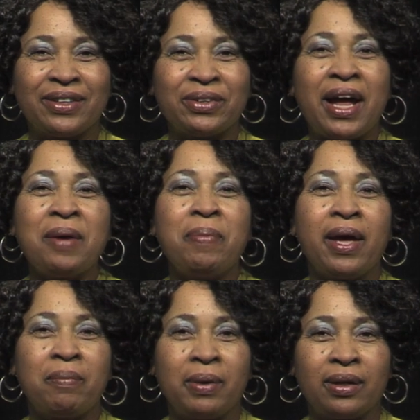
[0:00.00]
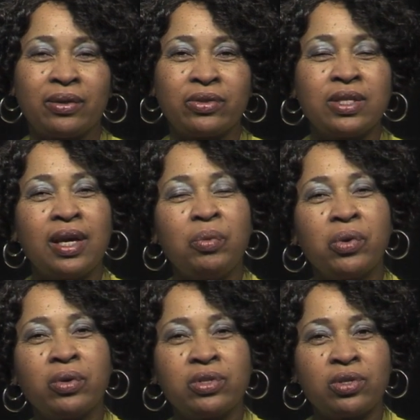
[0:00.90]
Alert. I'm Pam Butler. Today we're
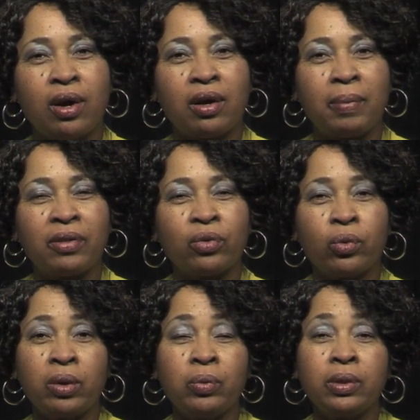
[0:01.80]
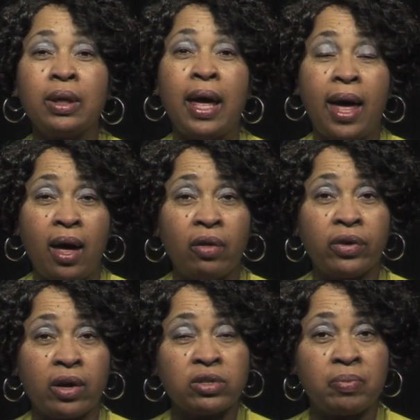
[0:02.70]
going to talk about the Greenwood
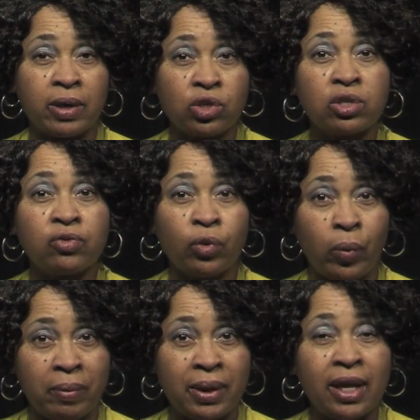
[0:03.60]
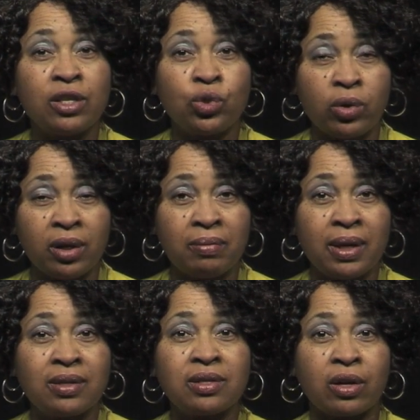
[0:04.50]
HealthCare Specialist for Women, and joining me
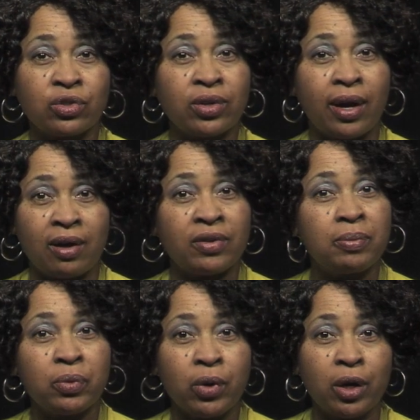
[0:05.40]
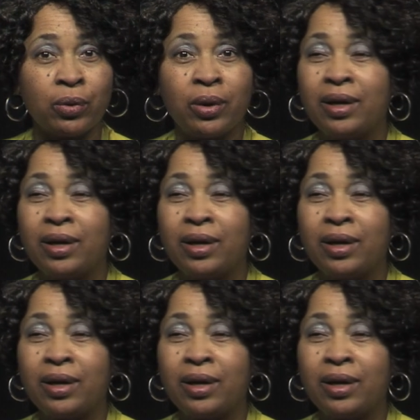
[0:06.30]
is Dr. Calvin Monroe.